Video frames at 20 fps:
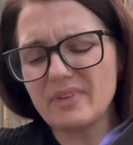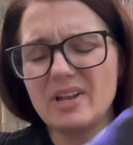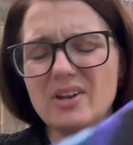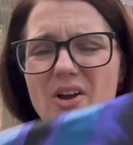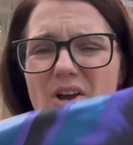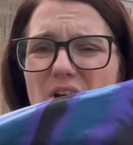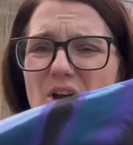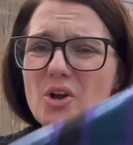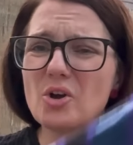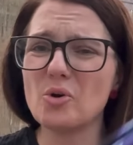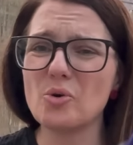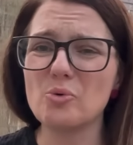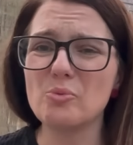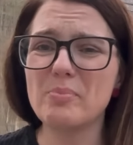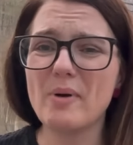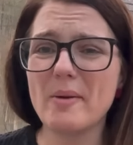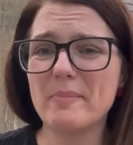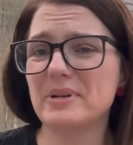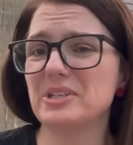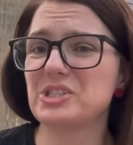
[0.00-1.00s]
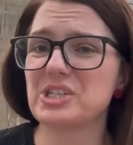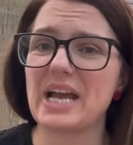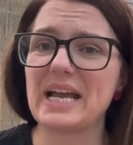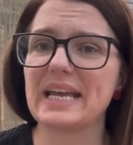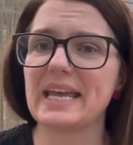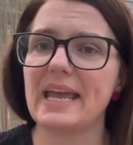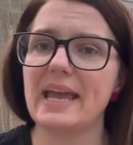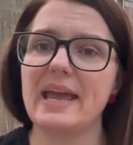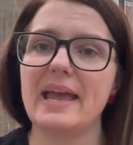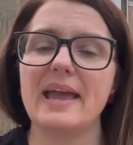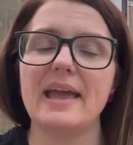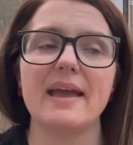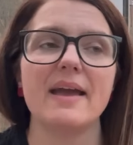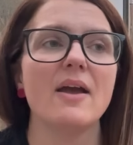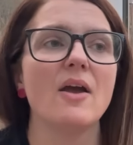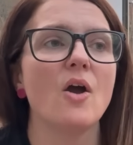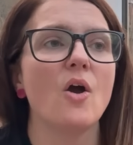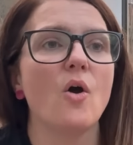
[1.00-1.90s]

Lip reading: like a cool bomber jacket